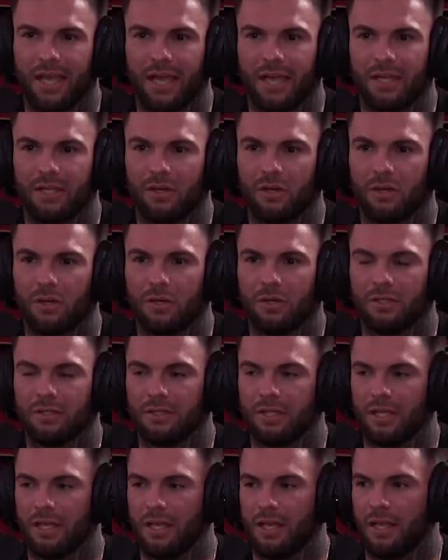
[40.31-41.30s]
you know,
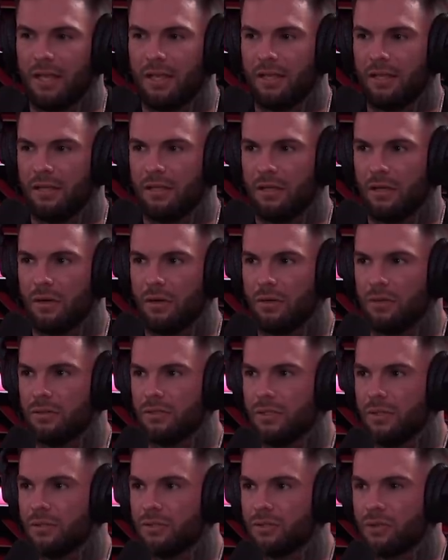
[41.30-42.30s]
and you know
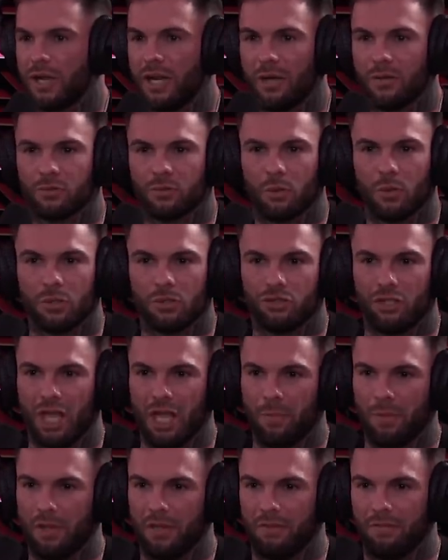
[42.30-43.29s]
it was great. I was a world
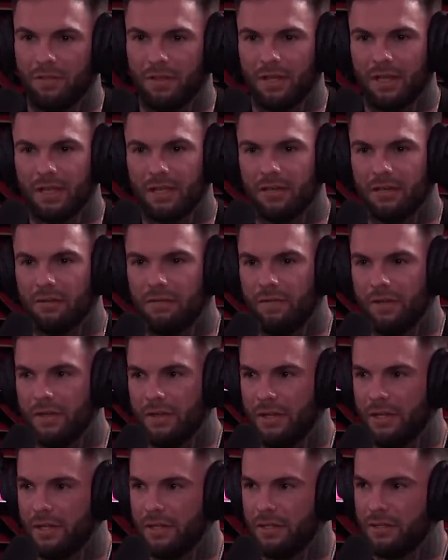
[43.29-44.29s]
champion. Felt like I had to
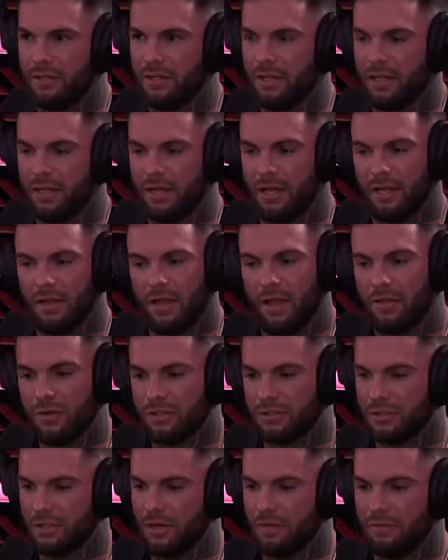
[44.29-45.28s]
defend it. A lot of other
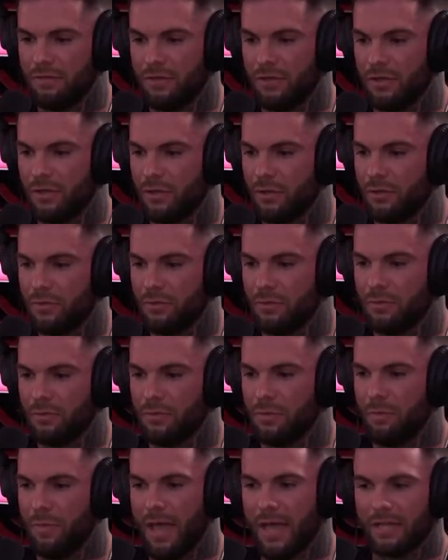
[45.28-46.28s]
stuff, you know,
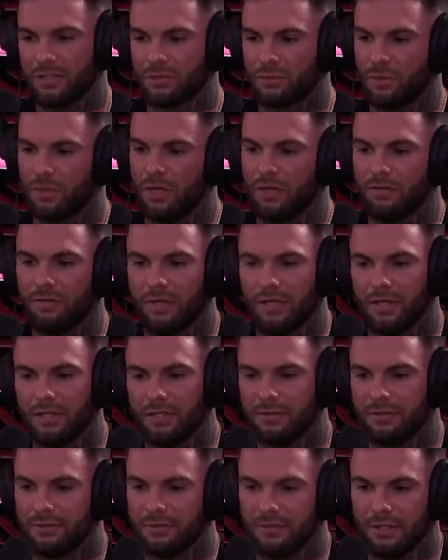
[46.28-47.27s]
the backstory of
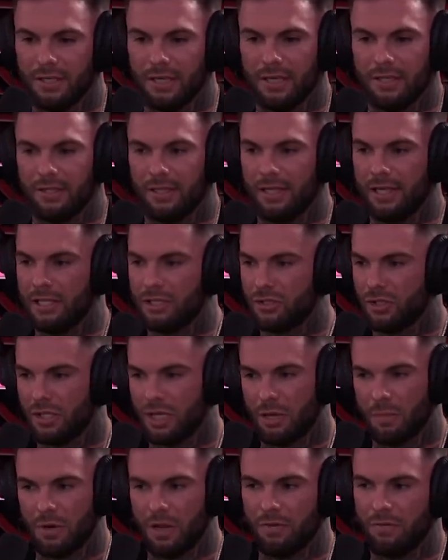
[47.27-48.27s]
it and the injury
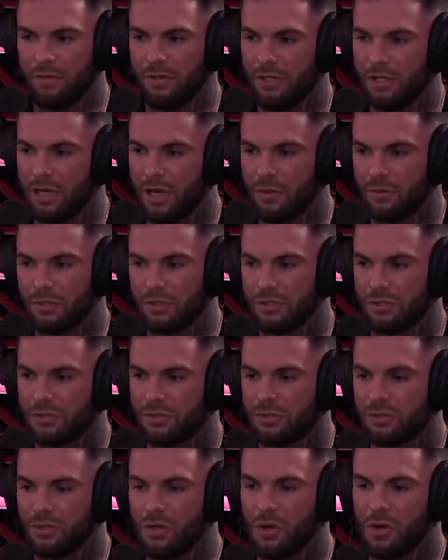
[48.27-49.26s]
coming off a year. I was just
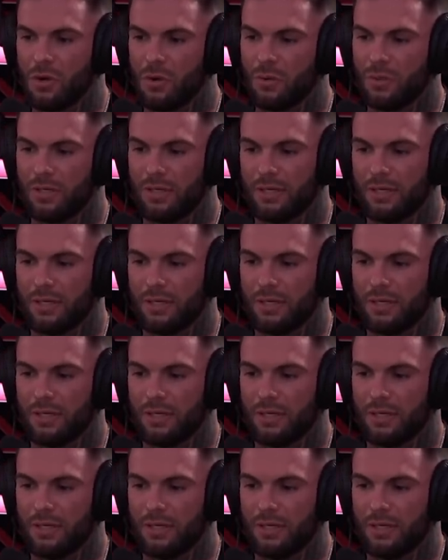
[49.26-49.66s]
so.